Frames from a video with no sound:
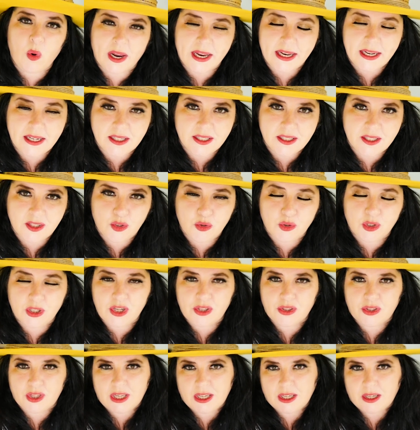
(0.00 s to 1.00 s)
wait, you're going
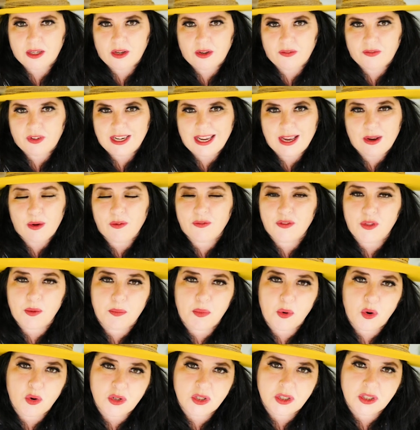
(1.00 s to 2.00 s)
to think of an
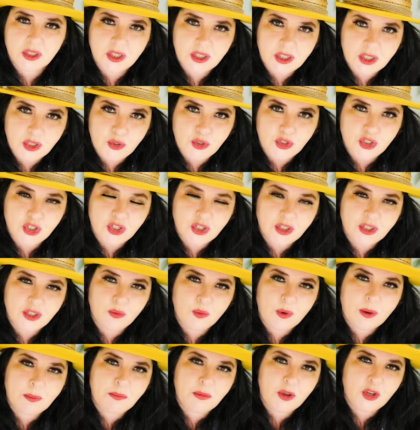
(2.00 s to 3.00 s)
out-of-the-box solution when